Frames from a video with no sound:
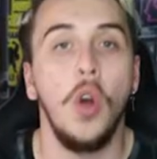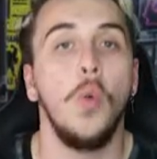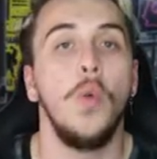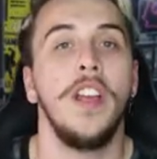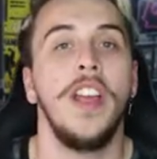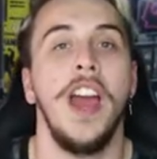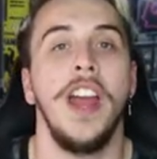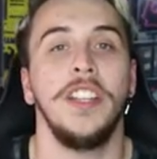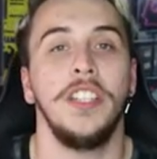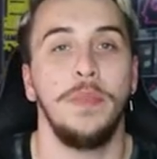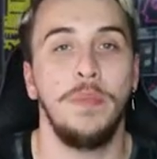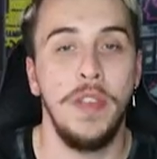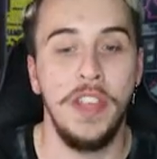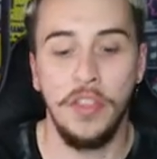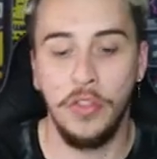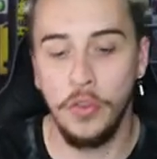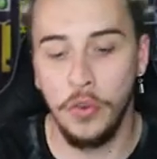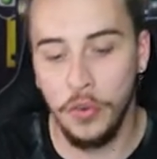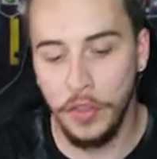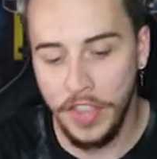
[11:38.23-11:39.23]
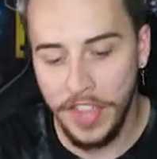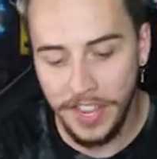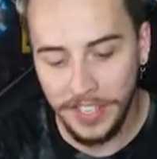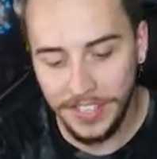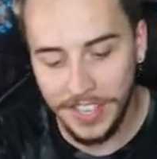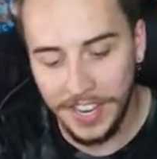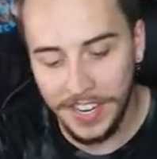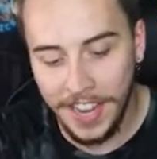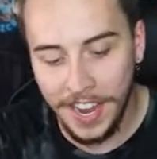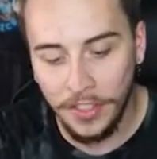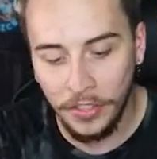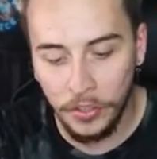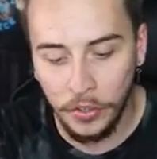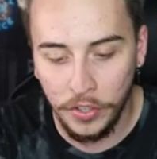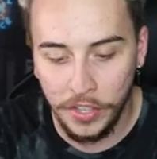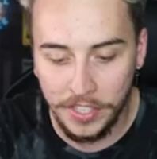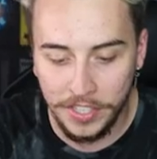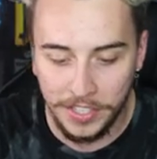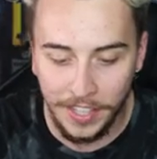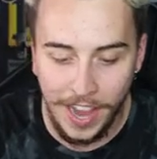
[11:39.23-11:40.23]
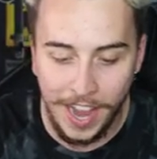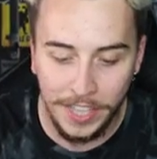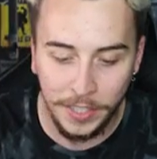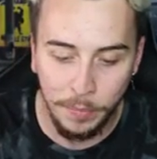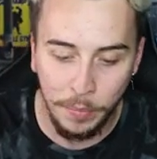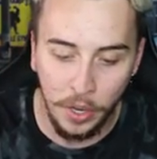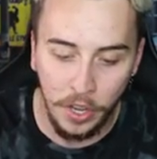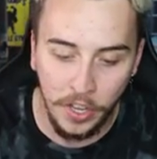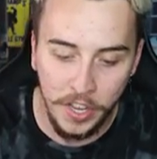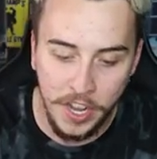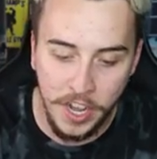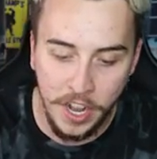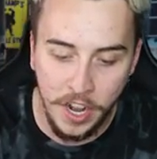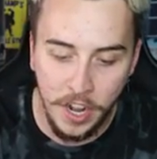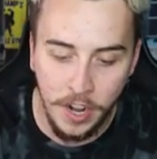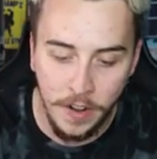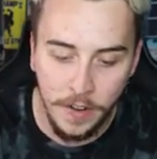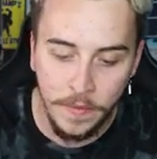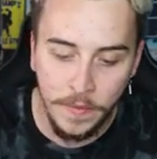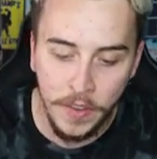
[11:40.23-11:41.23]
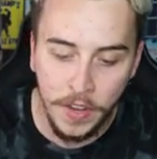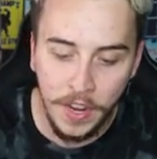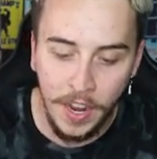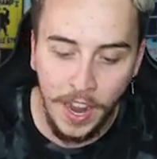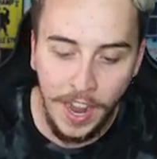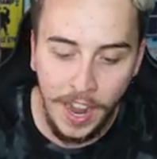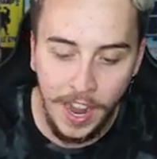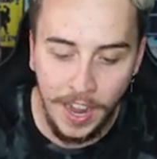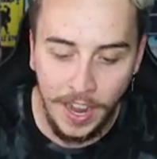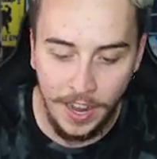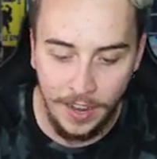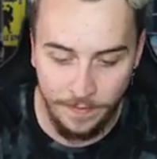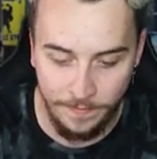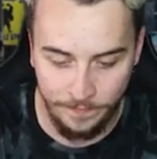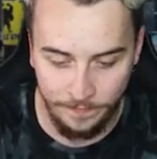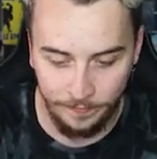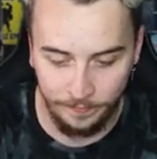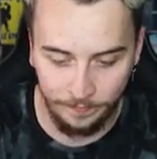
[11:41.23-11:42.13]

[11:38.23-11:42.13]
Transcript: we gotta speed through this and get through this last ball here. Ah.